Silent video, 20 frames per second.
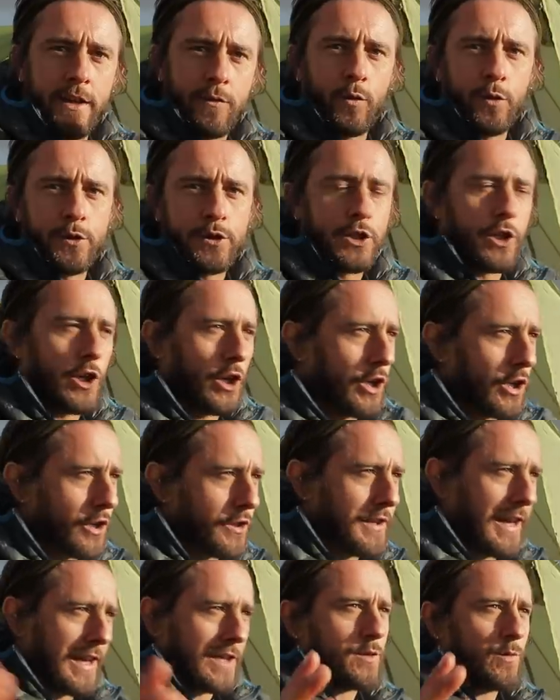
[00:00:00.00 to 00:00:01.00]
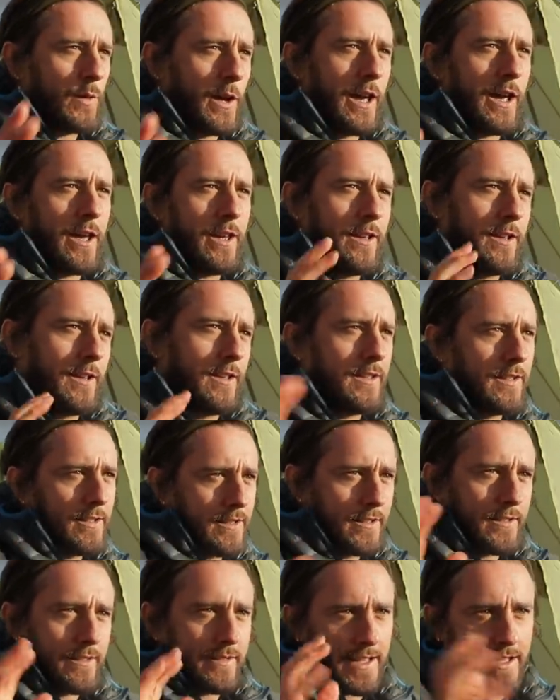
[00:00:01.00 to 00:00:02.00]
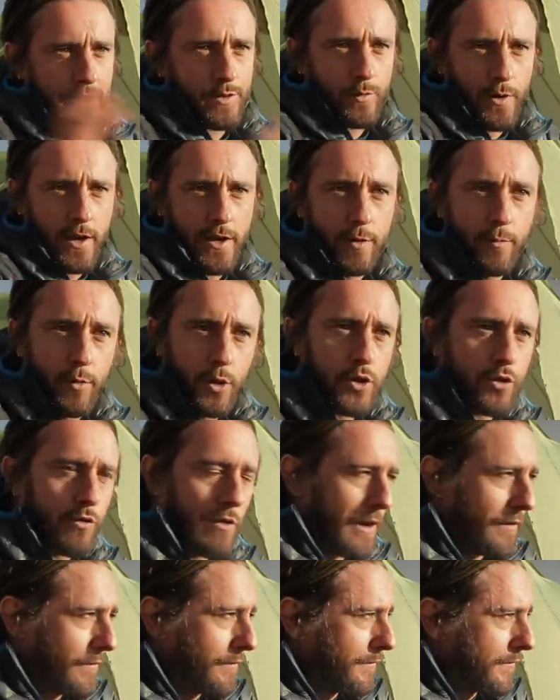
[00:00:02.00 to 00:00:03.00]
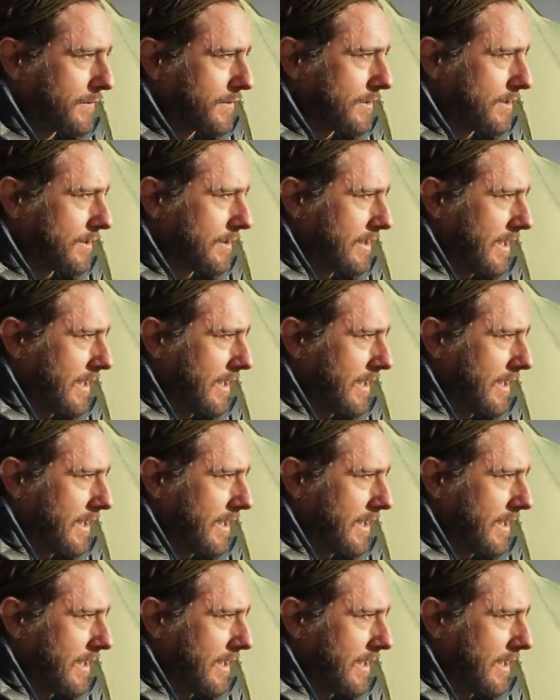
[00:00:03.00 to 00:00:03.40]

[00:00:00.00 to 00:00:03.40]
everyone to know that's where the bushcraft